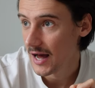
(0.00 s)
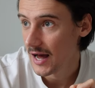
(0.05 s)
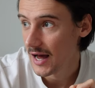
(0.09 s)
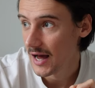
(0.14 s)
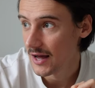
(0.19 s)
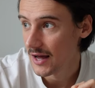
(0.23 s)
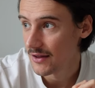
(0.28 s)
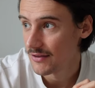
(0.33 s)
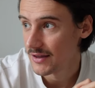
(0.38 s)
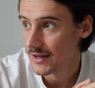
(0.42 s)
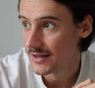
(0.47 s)

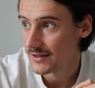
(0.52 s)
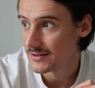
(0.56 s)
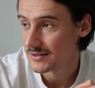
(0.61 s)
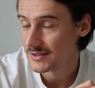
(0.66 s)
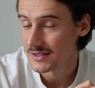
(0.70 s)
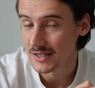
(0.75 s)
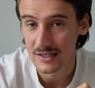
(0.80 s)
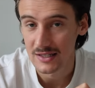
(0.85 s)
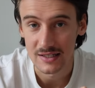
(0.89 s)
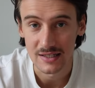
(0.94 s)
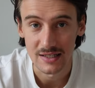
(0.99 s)
And then
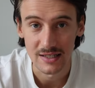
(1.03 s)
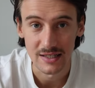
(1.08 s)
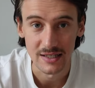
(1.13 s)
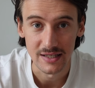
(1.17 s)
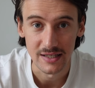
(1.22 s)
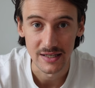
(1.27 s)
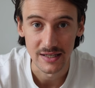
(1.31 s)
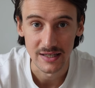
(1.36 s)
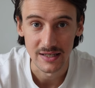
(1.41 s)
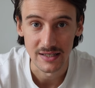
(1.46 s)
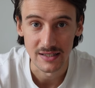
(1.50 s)
suddenly
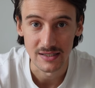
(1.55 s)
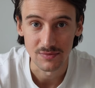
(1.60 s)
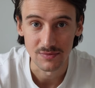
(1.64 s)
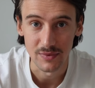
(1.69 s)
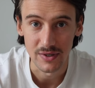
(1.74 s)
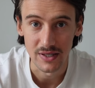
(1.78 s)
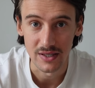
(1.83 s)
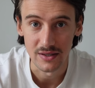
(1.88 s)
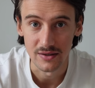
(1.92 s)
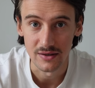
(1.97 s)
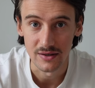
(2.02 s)
it hits
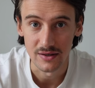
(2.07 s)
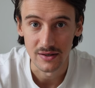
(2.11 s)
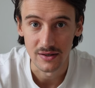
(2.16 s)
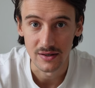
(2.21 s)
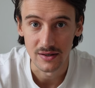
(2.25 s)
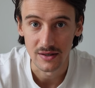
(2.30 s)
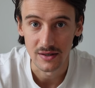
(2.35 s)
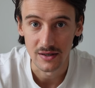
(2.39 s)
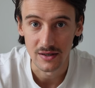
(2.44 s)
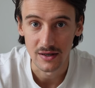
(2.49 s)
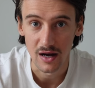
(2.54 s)
me that
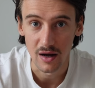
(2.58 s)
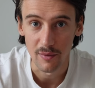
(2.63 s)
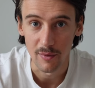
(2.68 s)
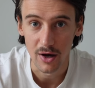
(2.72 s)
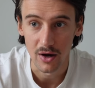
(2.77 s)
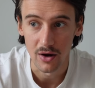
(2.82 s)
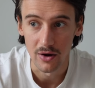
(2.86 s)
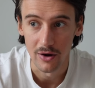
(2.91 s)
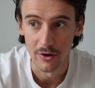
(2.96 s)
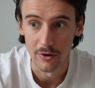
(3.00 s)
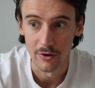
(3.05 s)
I'm at
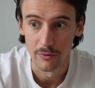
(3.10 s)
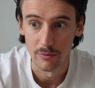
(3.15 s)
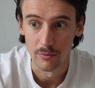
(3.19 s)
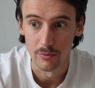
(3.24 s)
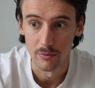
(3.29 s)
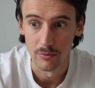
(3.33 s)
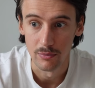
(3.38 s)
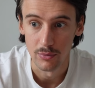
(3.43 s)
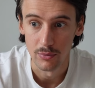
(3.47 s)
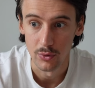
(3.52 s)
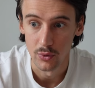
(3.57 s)
home,
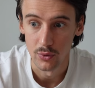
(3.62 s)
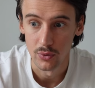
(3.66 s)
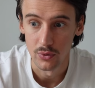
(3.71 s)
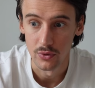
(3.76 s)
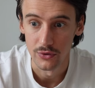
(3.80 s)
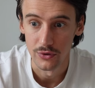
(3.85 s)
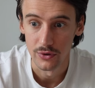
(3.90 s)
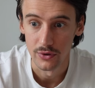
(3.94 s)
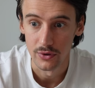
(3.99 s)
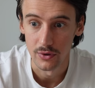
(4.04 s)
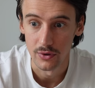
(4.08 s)

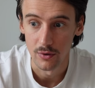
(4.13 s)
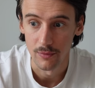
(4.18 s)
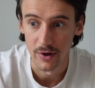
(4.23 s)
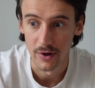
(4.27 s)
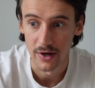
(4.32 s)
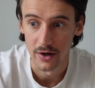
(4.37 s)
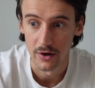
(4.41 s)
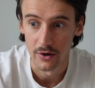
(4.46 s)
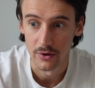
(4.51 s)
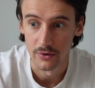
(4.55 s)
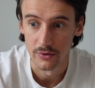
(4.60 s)
bored, on my
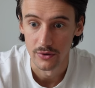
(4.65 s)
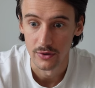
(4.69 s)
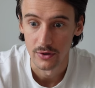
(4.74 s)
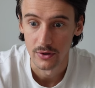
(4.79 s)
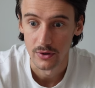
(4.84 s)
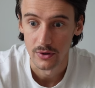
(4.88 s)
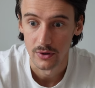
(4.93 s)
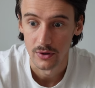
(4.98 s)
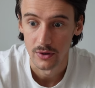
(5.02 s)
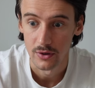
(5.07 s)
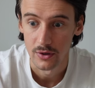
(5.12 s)
own,
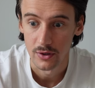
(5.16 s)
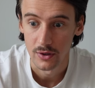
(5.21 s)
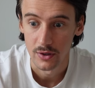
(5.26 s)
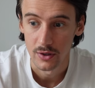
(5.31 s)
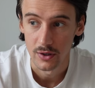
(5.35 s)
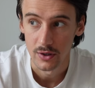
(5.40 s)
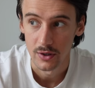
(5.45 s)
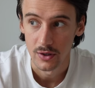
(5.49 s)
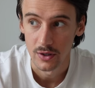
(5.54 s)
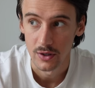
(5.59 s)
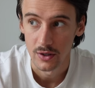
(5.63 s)

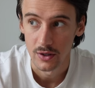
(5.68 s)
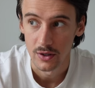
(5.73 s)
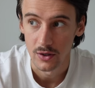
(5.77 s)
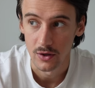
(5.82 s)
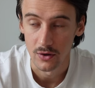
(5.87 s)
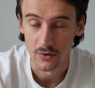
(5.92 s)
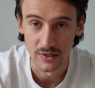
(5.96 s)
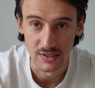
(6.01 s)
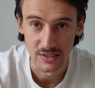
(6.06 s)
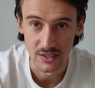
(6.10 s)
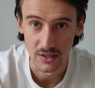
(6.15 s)

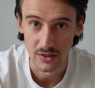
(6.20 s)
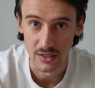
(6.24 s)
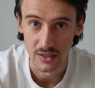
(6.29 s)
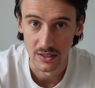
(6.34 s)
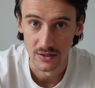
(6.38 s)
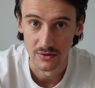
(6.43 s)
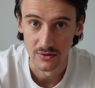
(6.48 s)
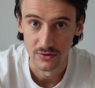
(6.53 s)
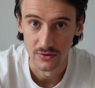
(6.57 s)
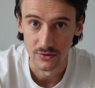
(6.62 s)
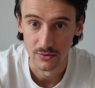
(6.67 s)
on this
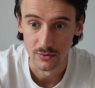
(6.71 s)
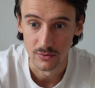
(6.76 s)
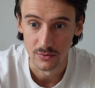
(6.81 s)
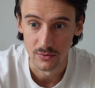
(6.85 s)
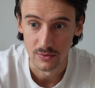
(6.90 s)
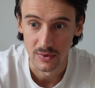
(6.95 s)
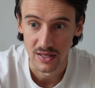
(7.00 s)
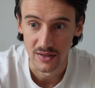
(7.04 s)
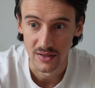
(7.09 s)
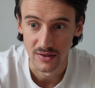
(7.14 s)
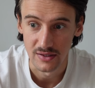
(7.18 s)
island
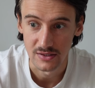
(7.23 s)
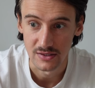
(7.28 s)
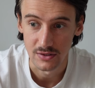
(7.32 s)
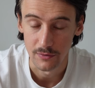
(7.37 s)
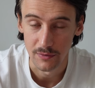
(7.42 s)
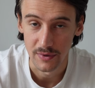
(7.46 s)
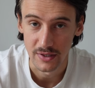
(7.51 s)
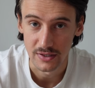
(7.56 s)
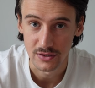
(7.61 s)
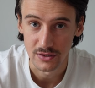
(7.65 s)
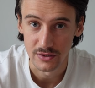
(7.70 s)
where there's not
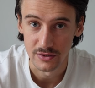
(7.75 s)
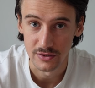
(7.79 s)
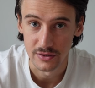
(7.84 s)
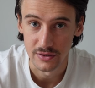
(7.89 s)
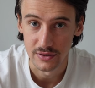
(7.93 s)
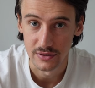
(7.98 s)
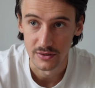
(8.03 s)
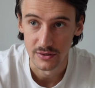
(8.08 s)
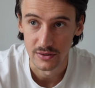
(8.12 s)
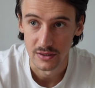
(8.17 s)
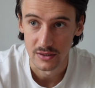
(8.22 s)
much to
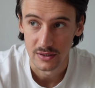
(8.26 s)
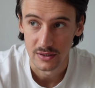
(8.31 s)
do.